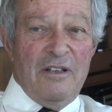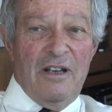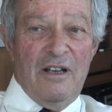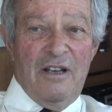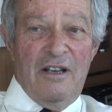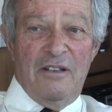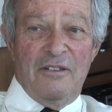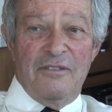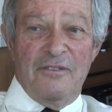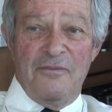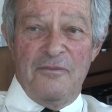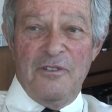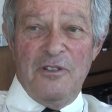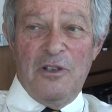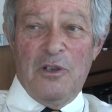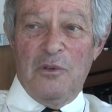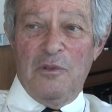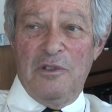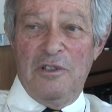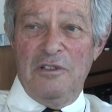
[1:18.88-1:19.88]
Uh, you
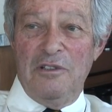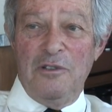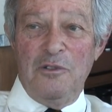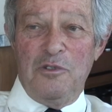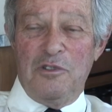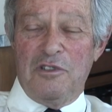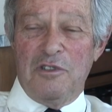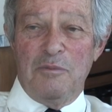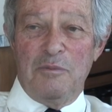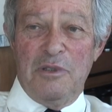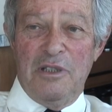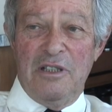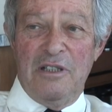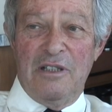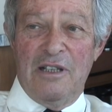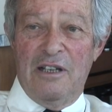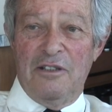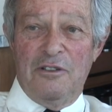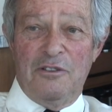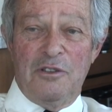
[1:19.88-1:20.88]
know, it used to
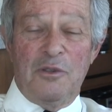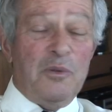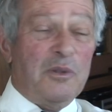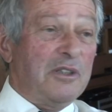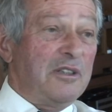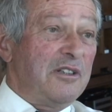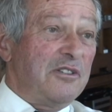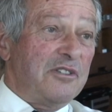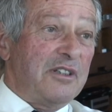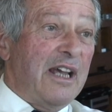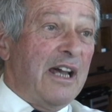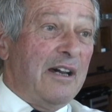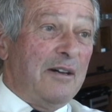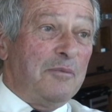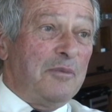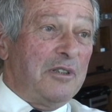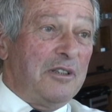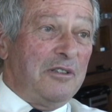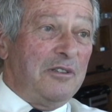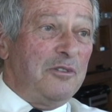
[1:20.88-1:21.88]
be, I don't know what it is now,
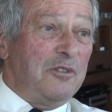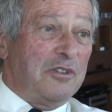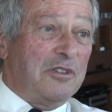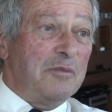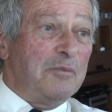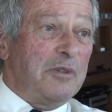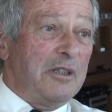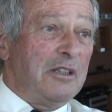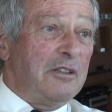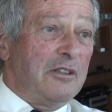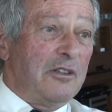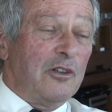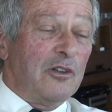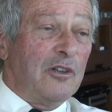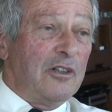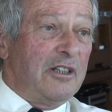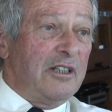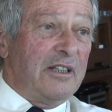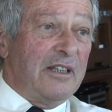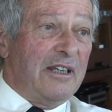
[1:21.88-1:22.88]
but it used to be in the
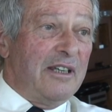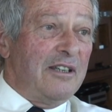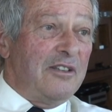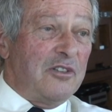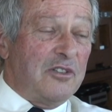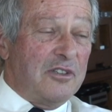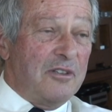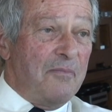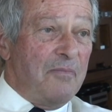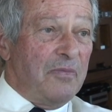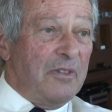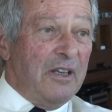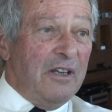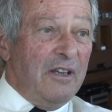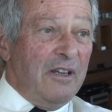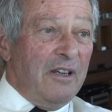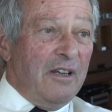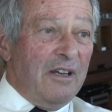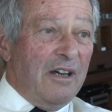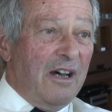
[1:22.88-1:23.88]
early days that
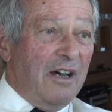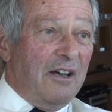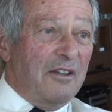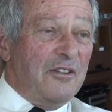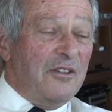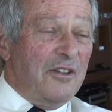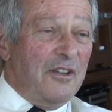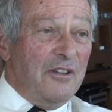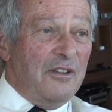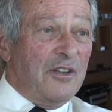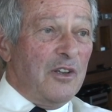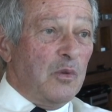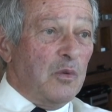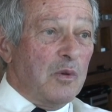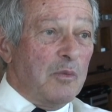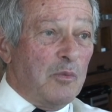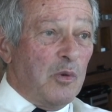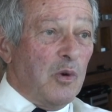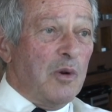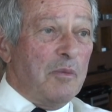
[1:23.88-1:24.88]
uh, there
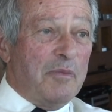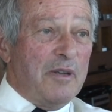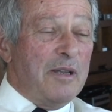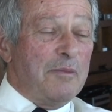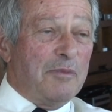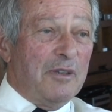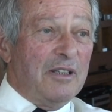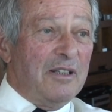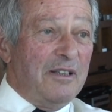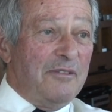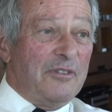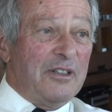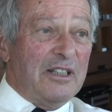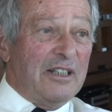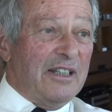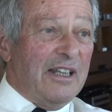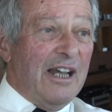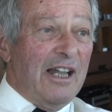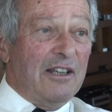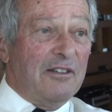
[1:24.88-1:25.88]
were more people living
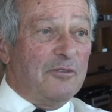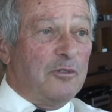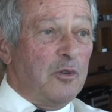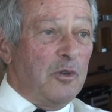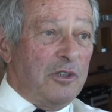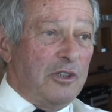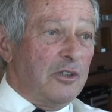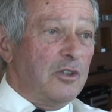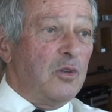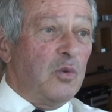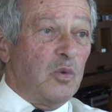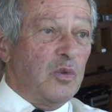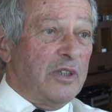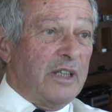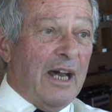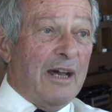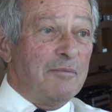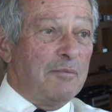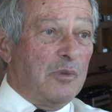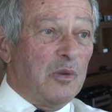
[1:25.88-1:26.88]
in California who were
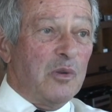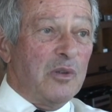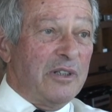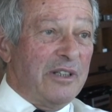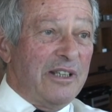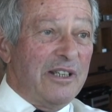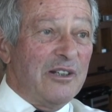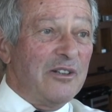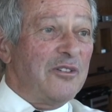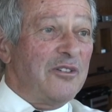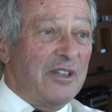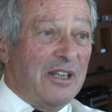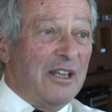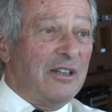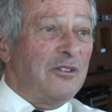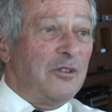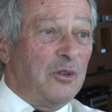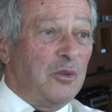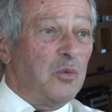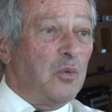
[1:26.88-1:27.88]
not born here
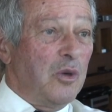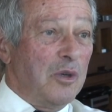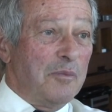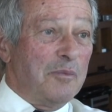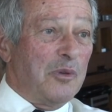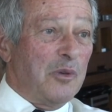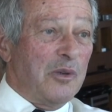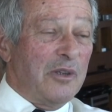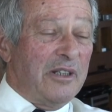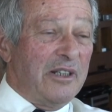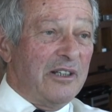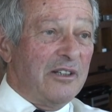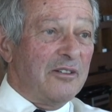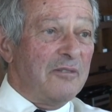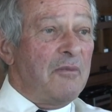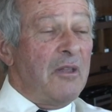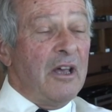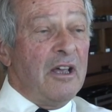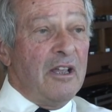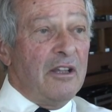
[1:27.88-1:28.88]
than who were born here.
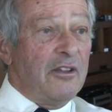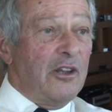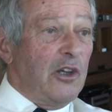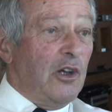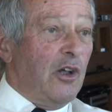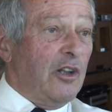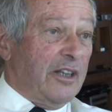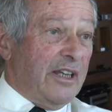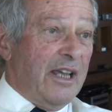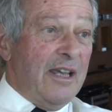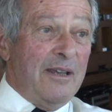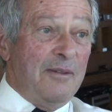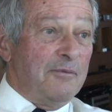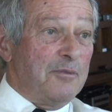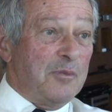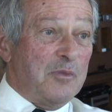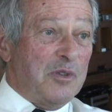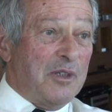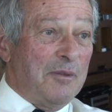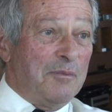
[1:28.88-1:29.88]
They all came
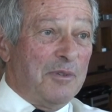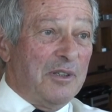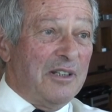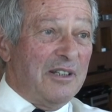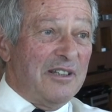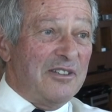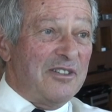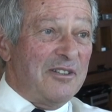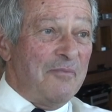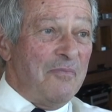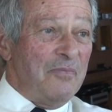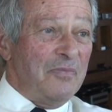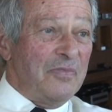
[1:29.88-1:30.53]
from someplace.